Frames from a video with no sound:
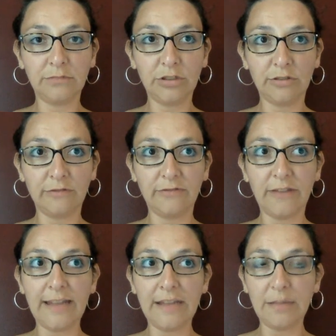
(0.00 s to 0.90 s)
You'll
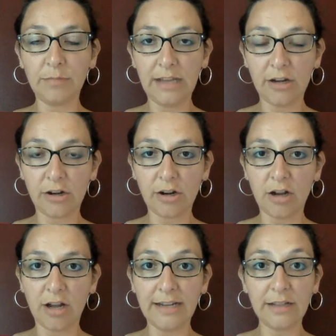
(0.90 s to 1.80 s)
find them later
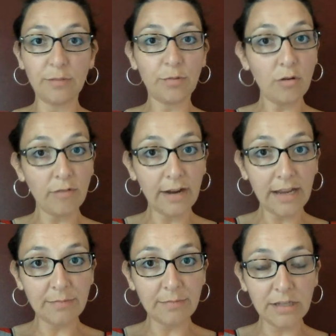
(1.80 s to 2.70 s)
on in the
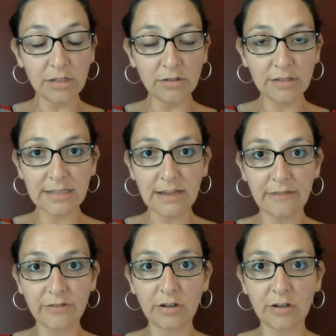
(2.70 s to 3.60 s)
program. You'll
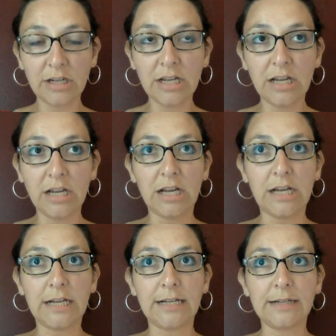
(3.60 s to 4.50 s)
discover
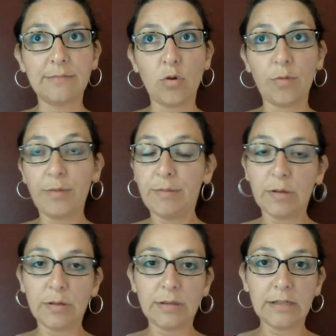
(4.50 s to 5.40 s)
more
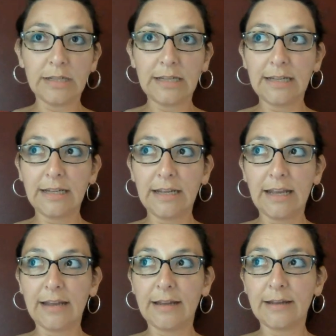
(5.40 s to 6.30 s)
people
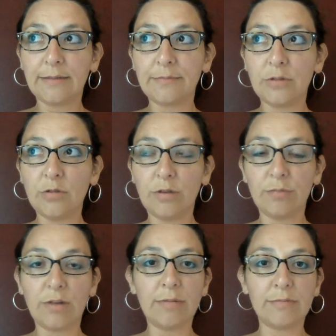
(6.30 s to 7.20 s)
who can
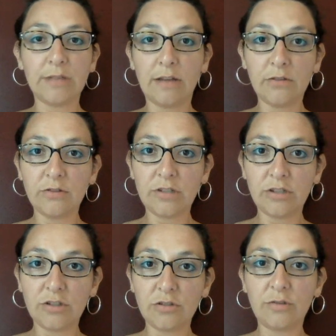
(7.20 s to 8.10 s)
problem solve those
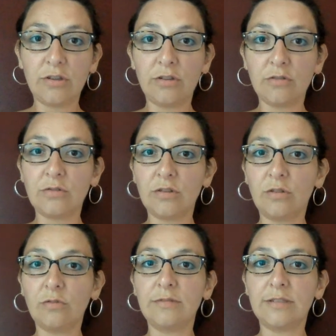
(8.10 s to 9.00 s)
issues with you.
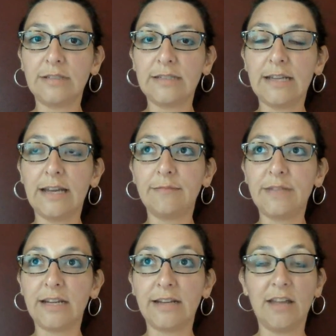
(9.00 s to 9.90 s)
So
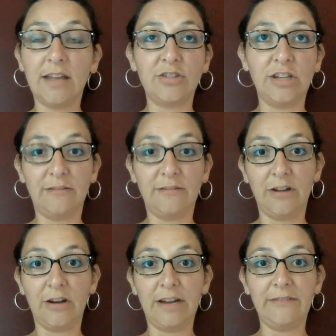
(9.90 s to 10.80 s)
technology,
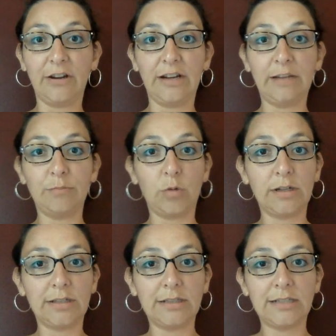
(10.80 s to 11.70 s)
very, very
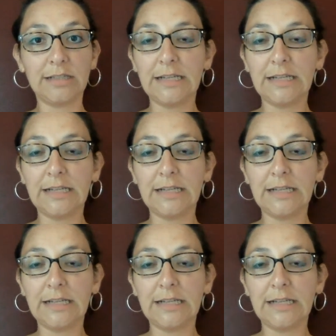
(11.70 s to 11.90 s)
important.